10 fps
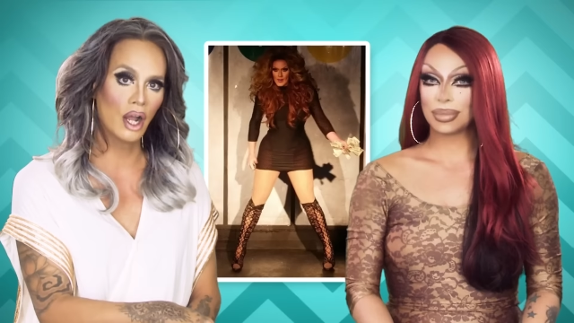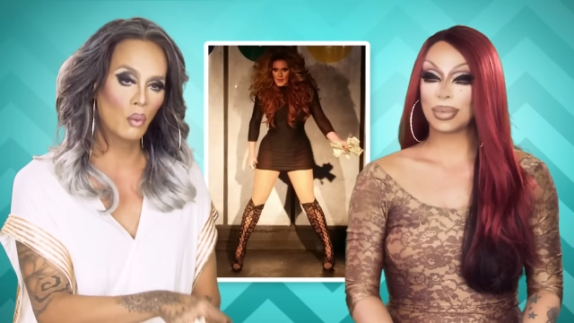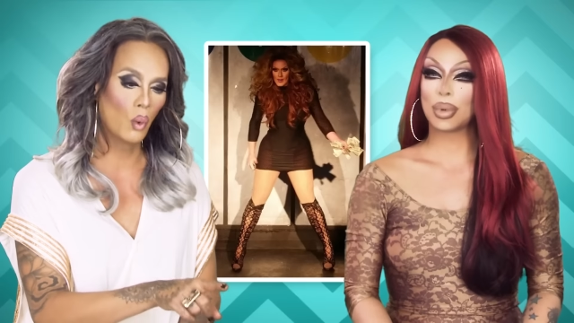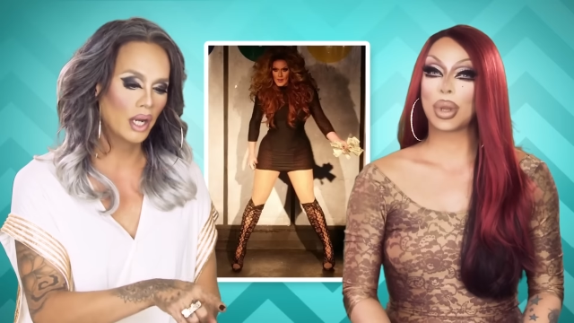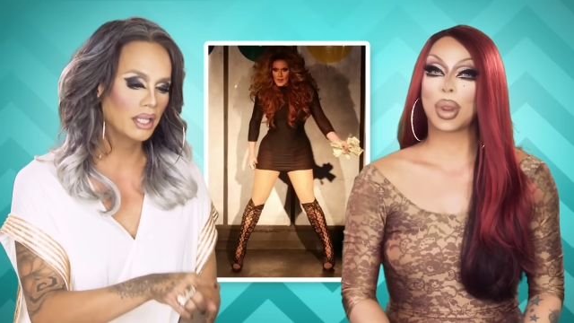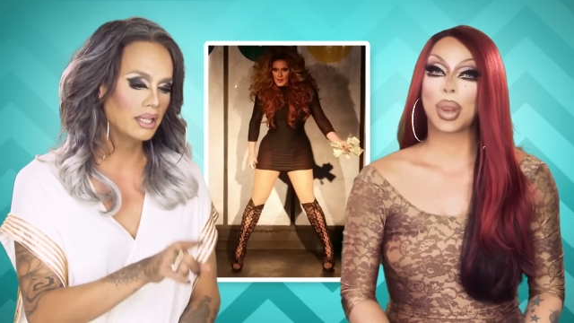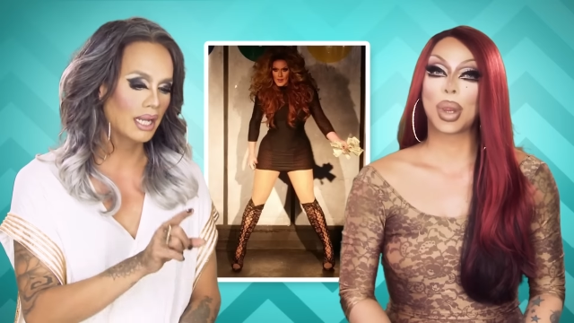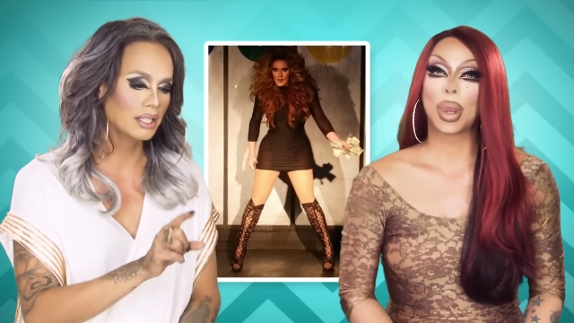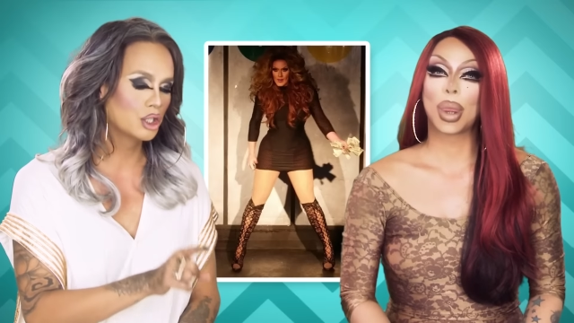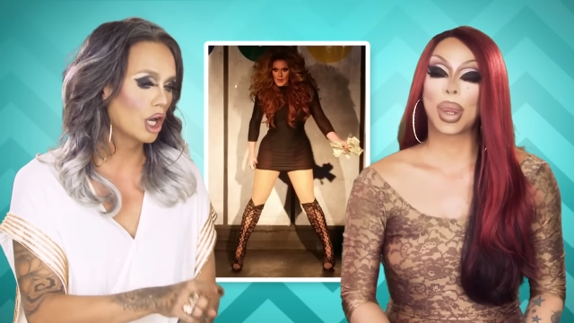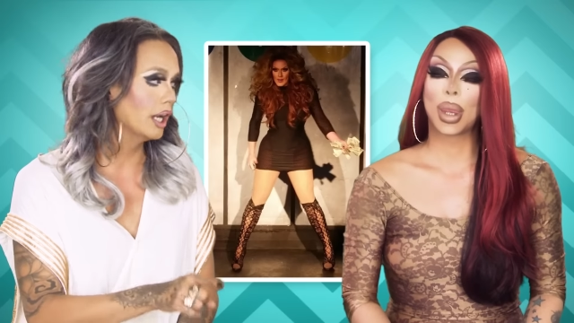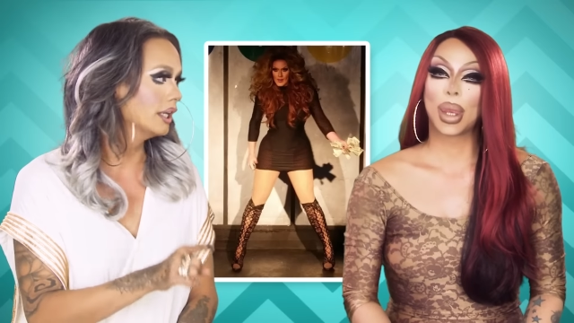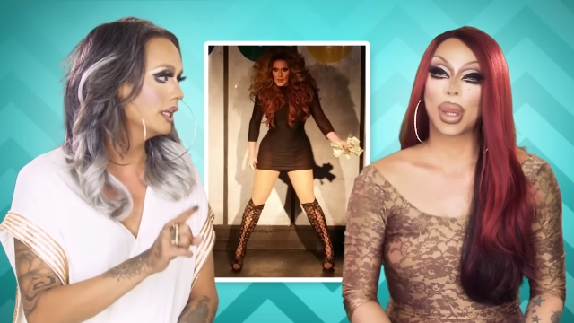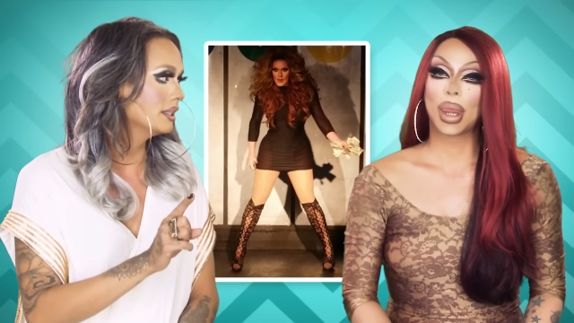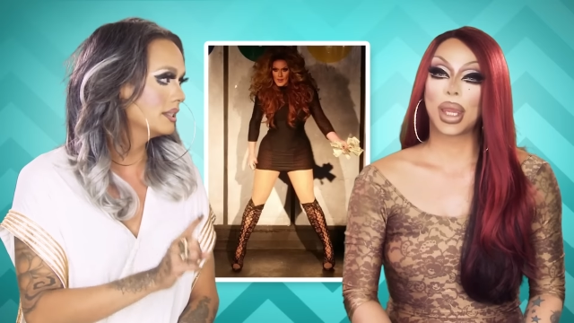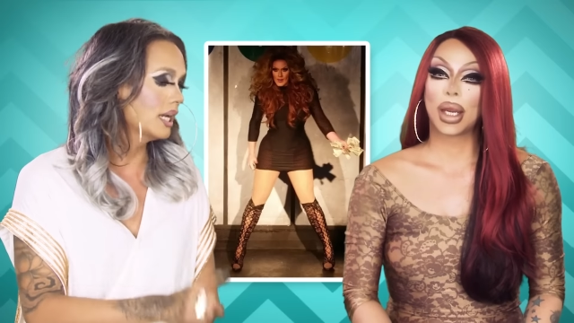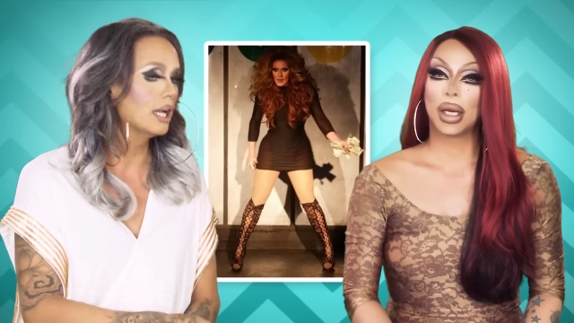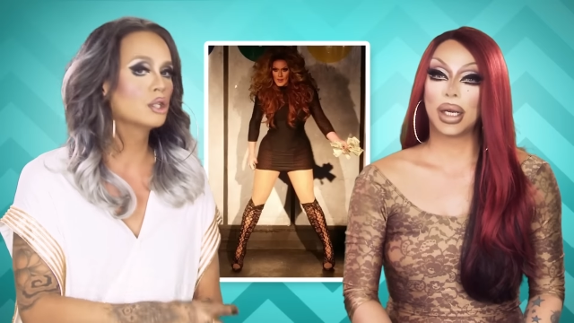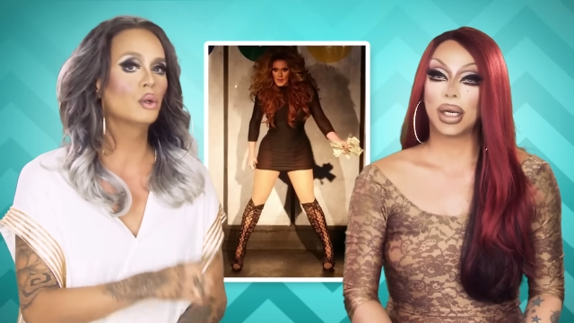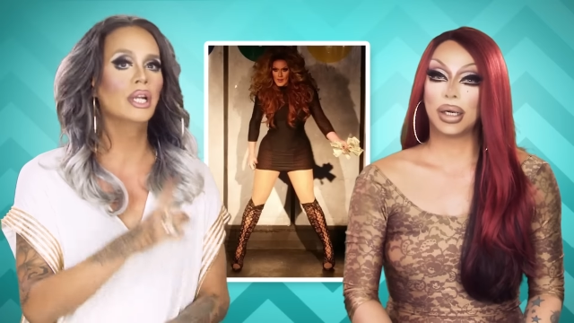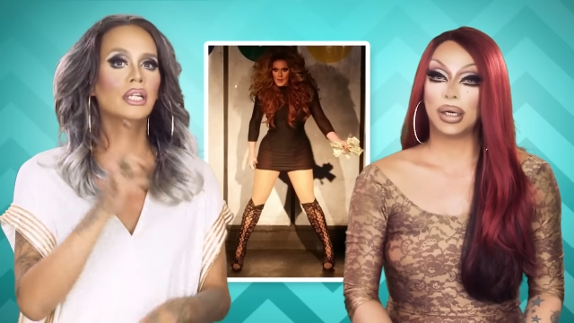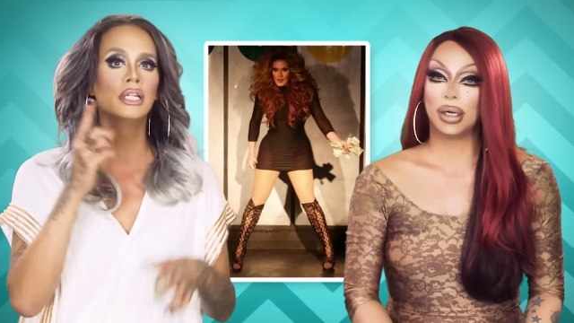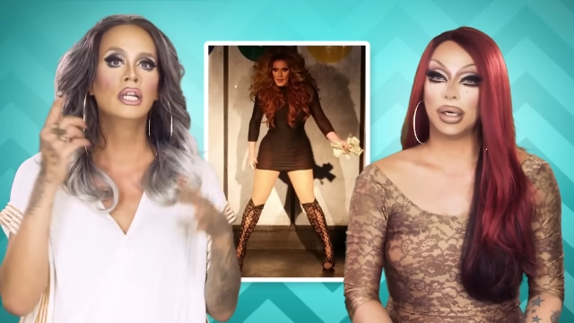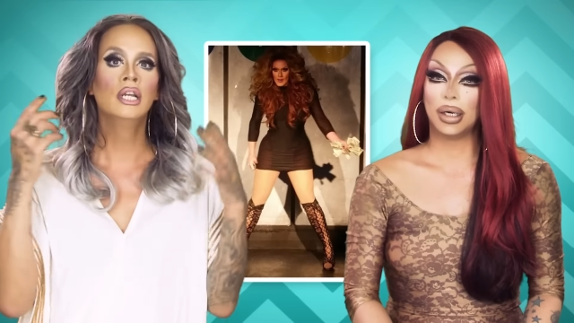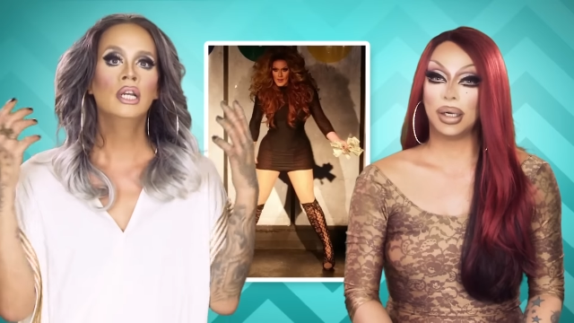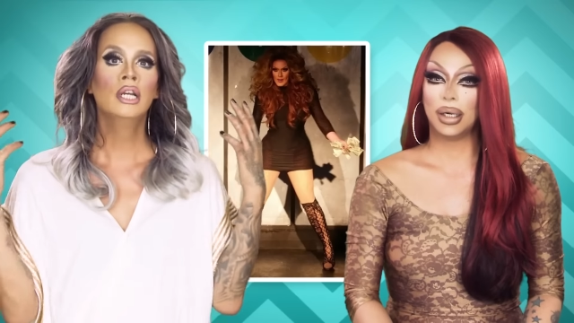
Speaker 1: I wanted that giant, exaggerated,